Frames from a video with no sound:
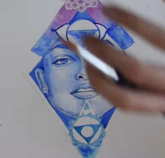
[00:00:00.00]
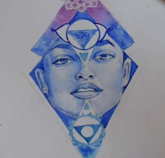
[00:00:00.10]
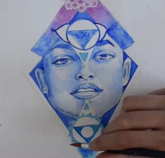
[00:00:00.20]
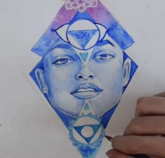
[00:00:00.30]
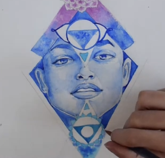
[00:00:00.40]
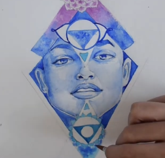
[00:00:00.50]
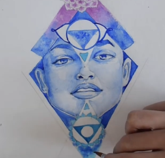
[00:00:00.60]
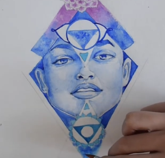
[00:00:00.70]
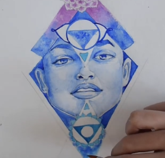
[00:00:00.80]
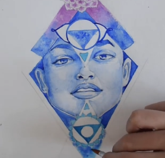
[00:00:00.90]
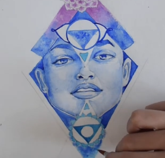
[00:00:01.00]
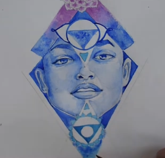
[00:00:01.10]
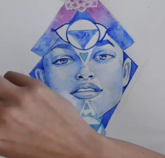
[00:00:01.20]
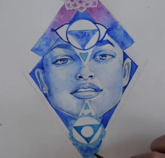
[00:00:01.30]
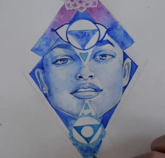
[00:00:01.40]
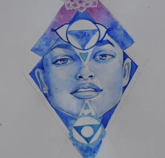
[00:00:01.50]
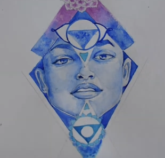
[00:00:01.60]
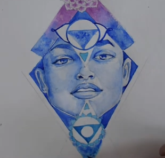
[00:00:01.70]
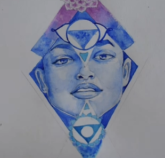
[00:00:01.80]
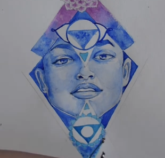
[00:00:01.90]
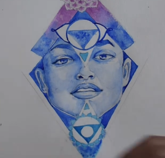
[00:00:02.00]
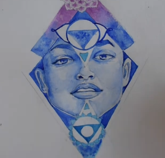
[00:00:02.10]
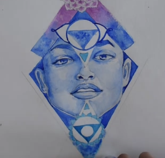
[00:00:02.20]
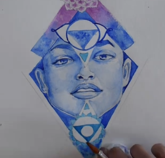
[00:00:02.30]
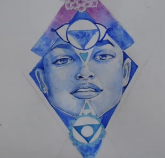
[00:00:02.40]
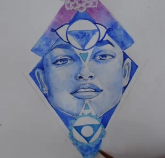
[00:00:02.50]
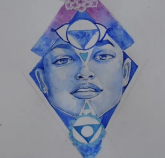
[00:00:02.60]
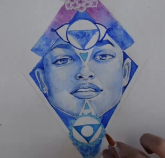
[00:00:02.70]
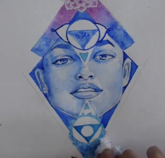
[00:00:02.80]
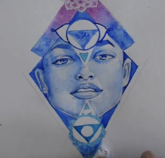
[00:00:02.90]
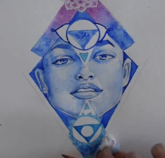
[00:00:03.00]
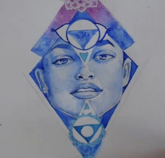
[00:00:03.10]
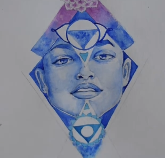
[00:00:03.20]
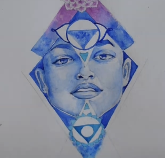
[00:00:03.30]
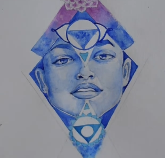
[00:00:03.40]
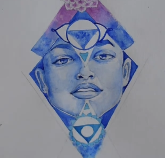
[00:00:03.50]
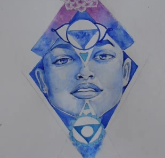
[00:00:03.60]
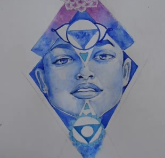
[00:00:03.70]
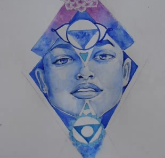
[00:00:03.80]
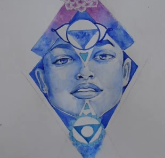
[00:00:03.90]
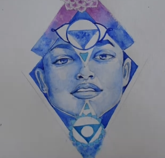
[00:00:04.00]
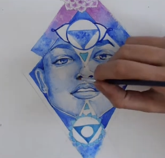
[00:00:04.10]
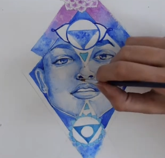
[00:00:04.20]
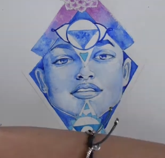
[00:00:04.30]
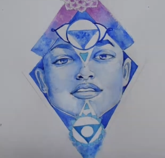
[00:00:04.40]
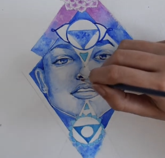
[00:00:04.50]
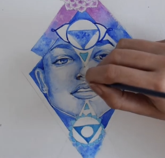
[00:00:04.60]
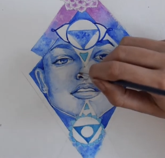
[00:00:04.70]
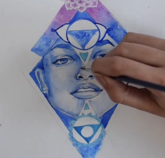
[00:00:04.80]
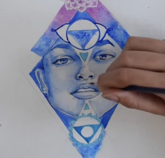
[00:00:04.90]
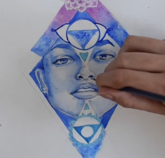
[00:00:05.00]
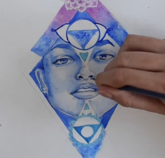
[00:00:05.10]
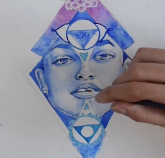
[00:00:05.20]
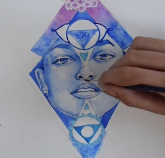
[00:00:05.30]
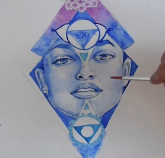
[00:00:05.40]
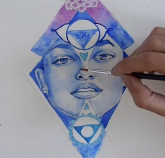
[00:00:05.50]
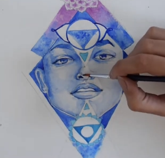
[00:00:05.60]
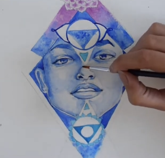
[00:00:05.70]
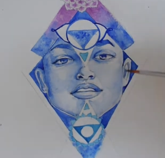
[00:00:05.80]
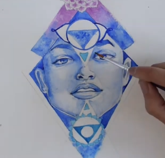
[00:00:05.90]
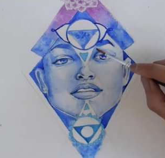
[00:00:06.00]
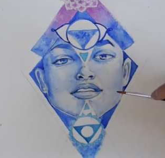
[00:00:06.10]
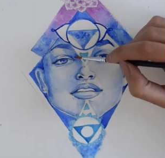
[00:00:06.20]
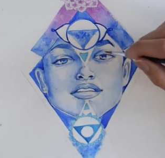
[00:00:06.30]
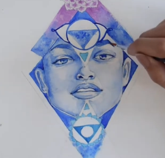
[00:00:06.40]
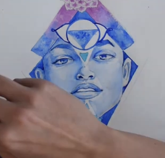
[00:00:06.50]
[no speech]